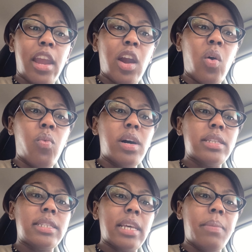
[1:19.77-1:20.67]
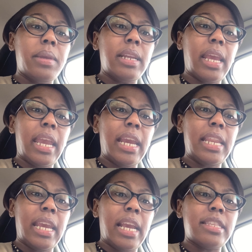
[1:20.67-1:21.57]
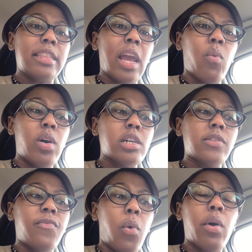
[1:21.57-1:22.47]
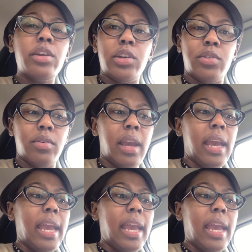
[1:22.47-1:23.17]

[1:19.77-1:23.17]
there was something in it that was for you,